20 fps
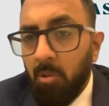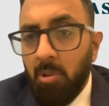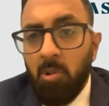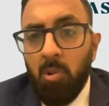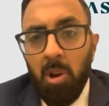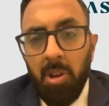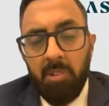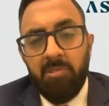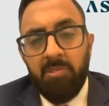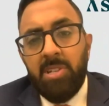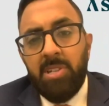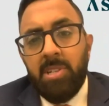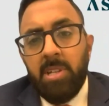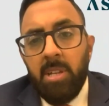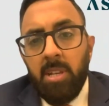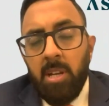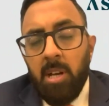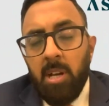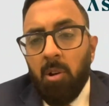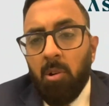We got a
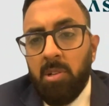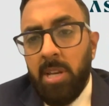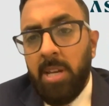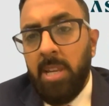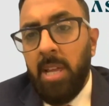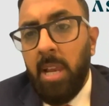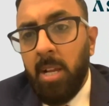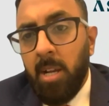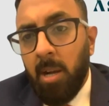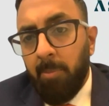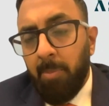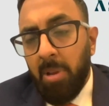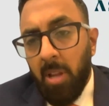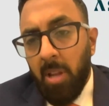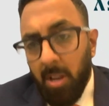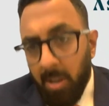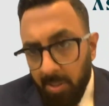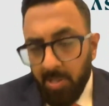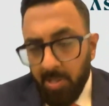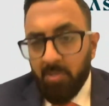question alongside. I'll
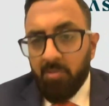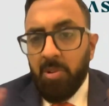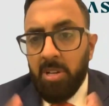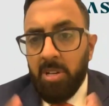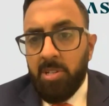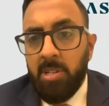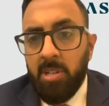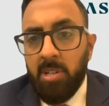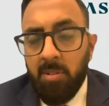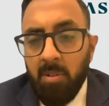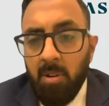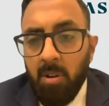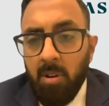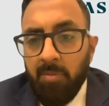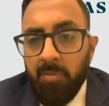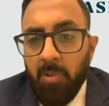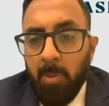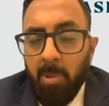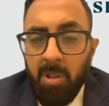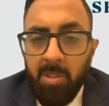couple another question
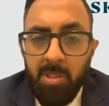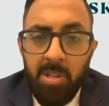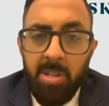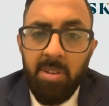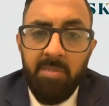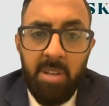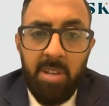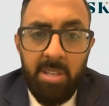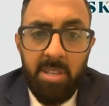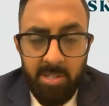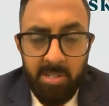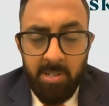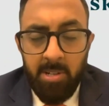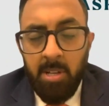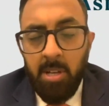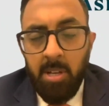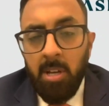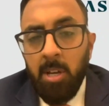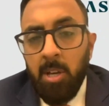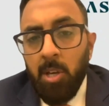from another investor.